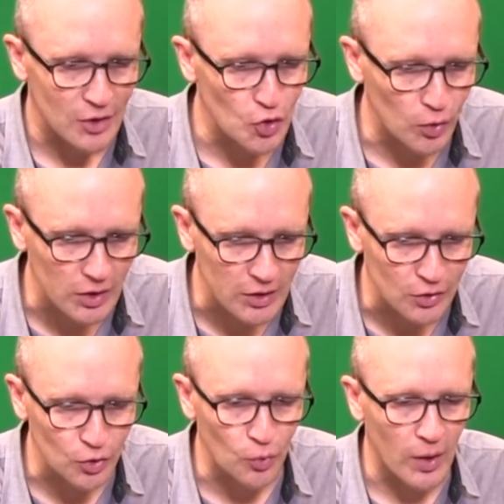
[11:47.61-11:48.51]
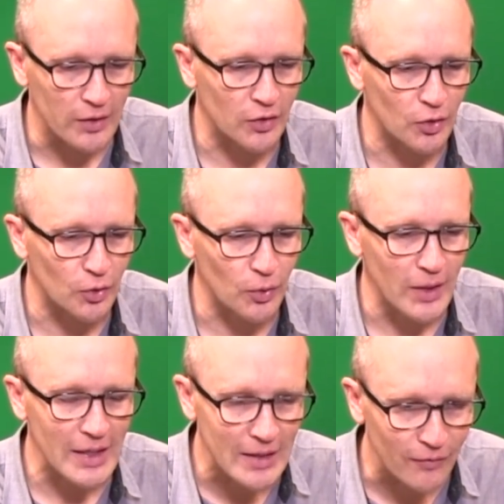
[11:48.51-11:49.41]
you really do want to
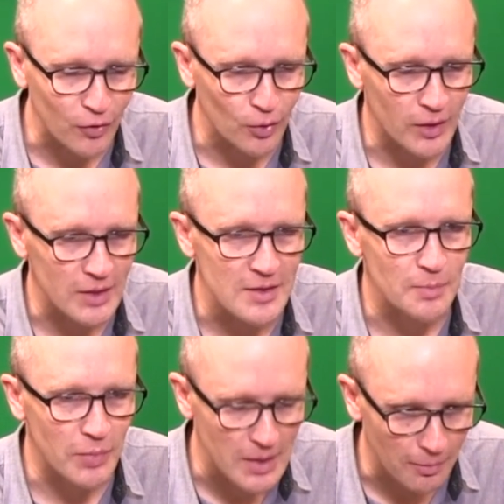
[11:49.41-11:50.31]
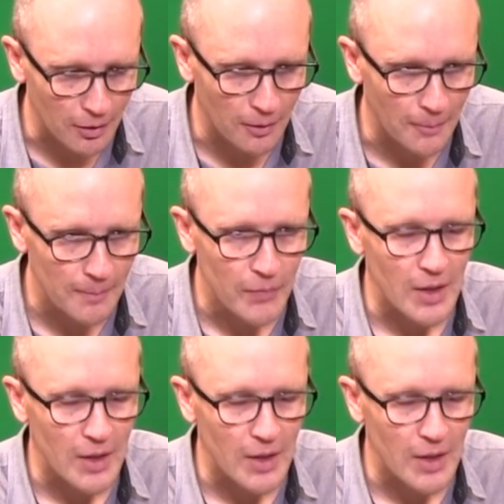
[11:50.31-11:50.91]
influence people.